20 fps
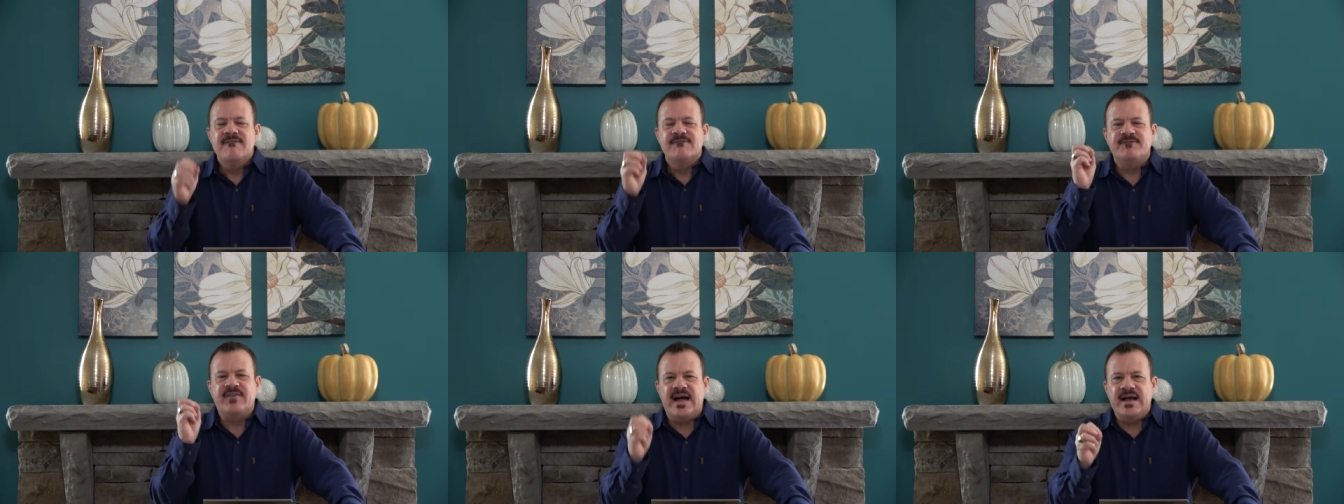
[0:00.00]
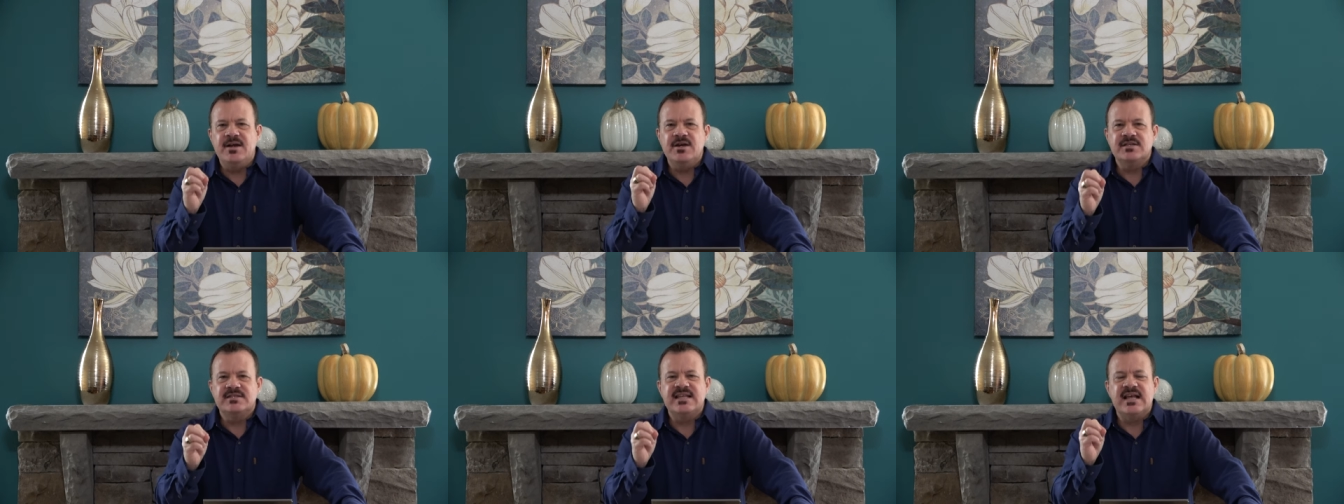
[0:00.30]

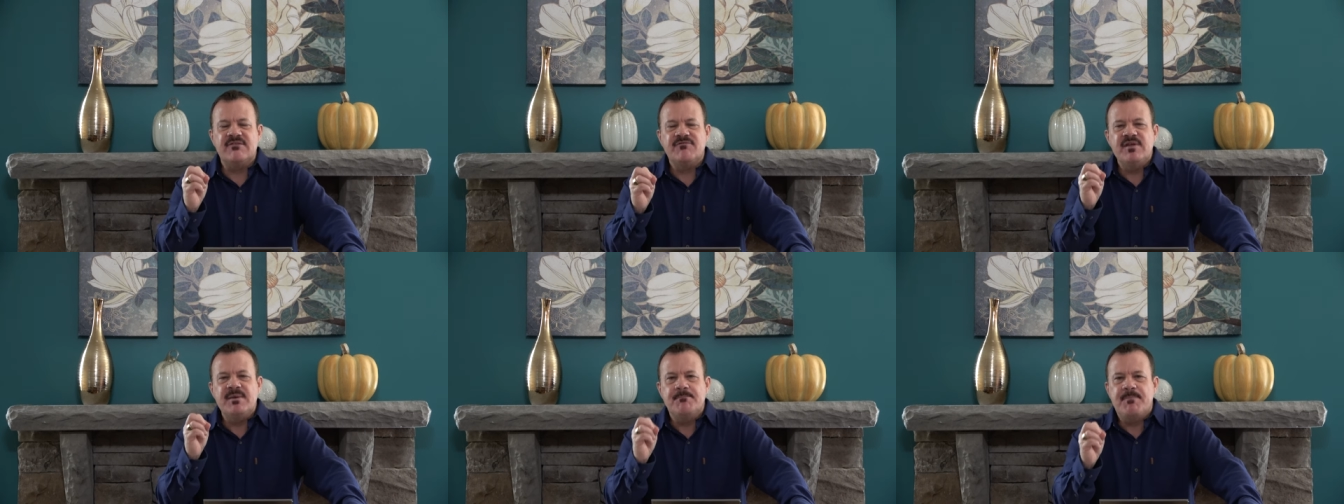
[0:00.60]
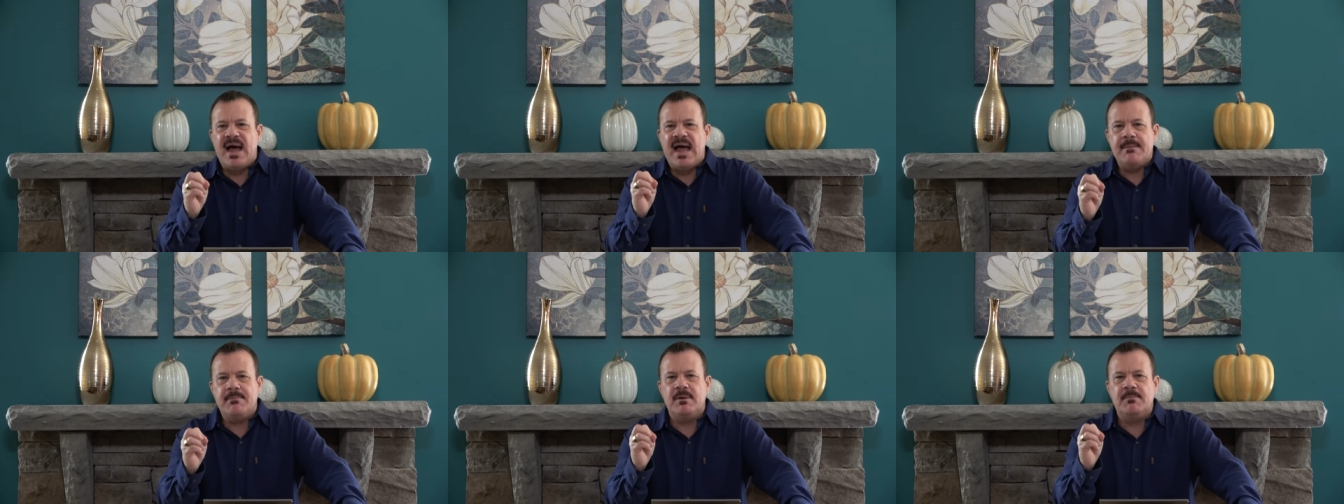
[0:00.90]
Find yourself a
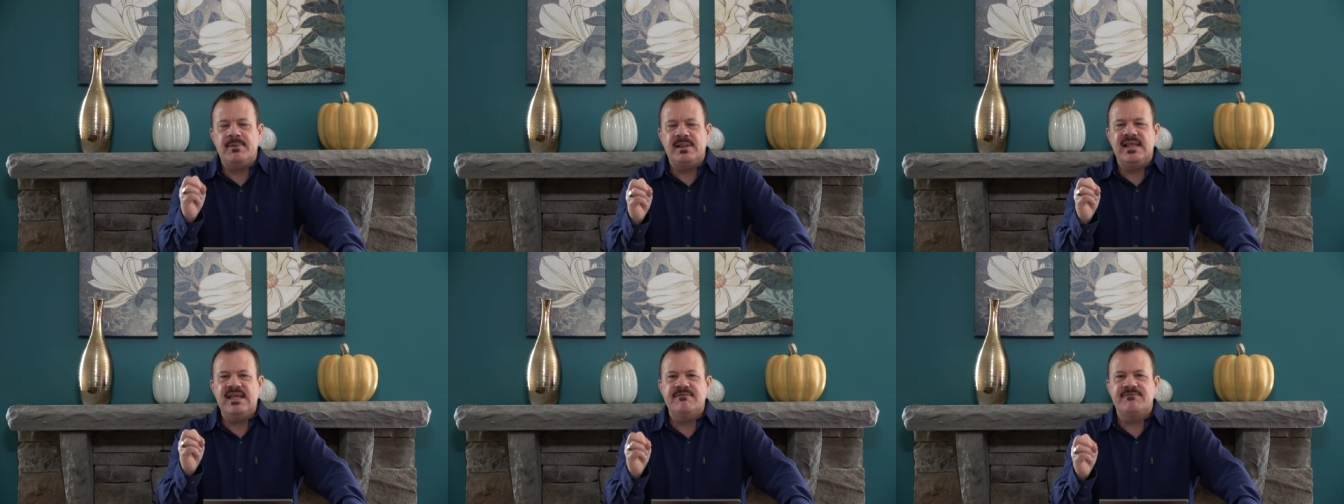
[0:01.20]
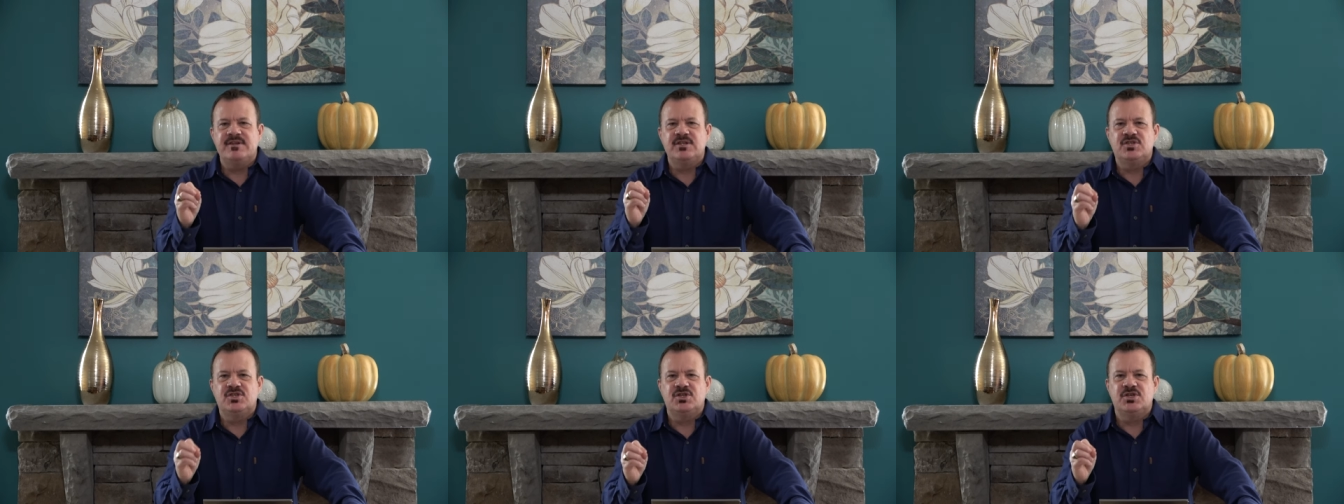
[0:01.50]
Bible
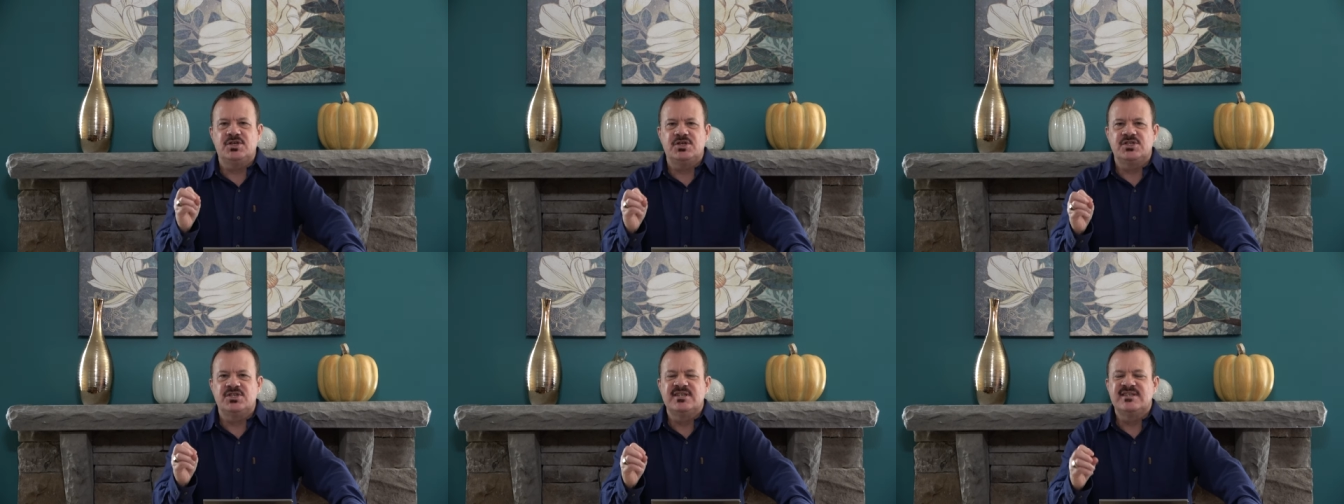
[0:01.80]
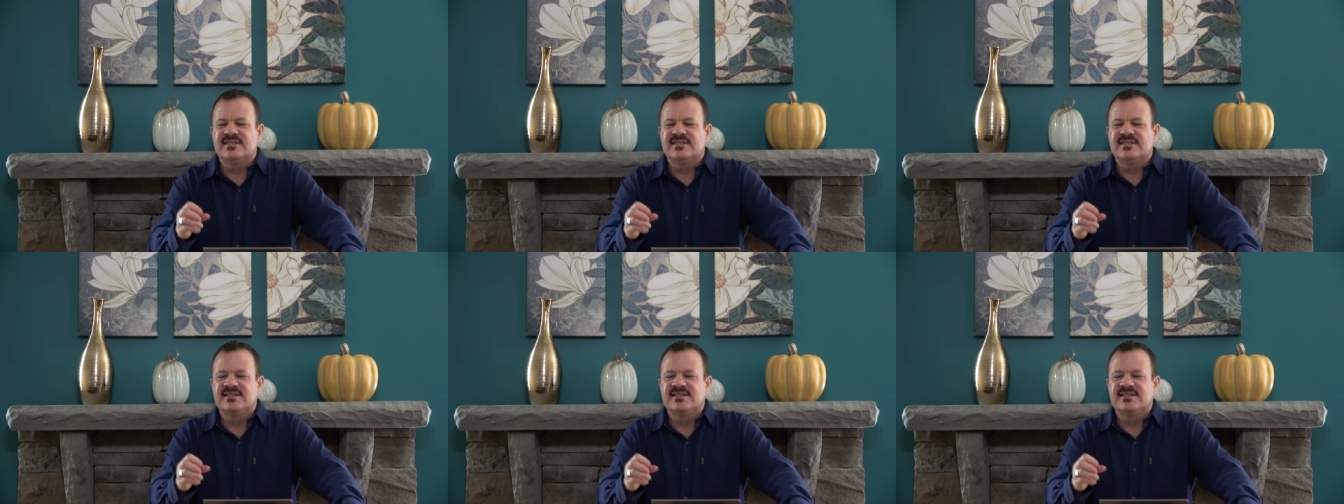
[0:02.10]
believing church.